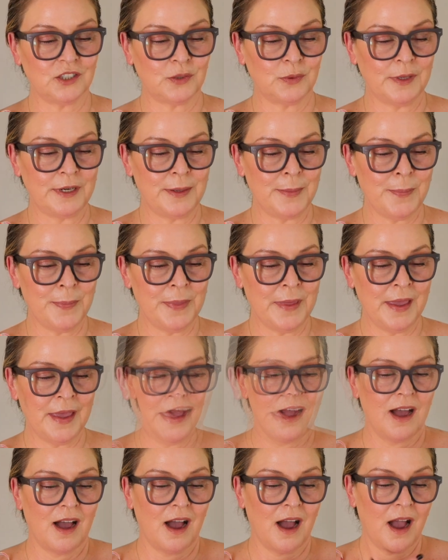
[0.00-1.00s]
trim.
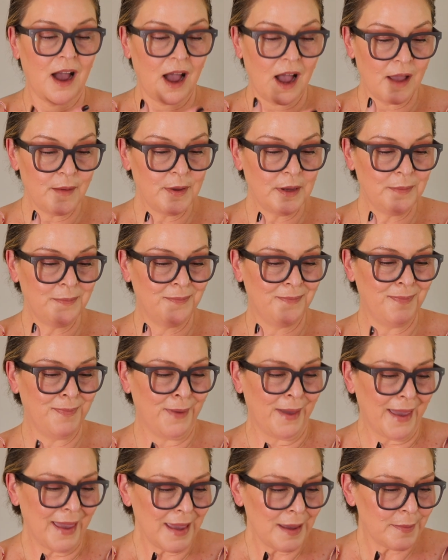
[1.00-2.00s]
I mean,
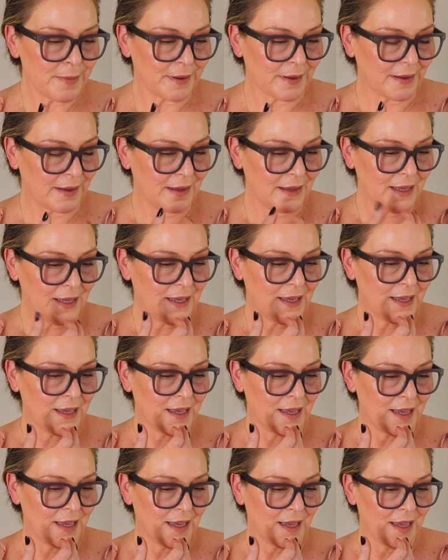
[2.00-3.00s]
maybe,
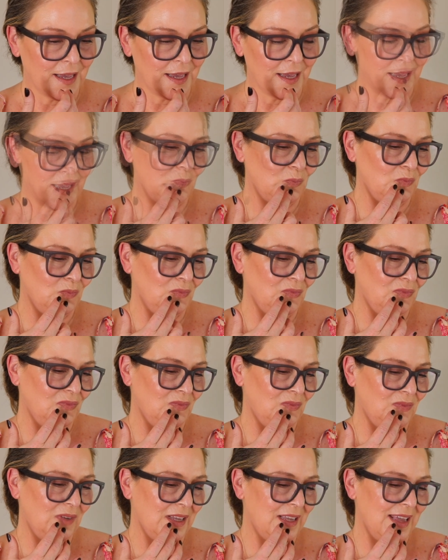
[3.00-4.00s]
I